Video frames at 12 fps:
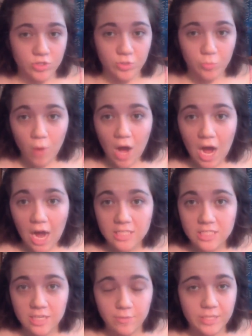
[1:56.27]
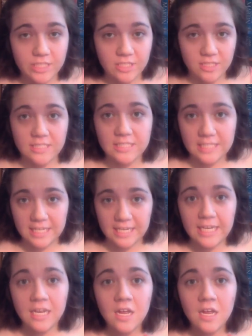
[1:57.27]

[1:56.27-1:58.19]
to watch, and we just see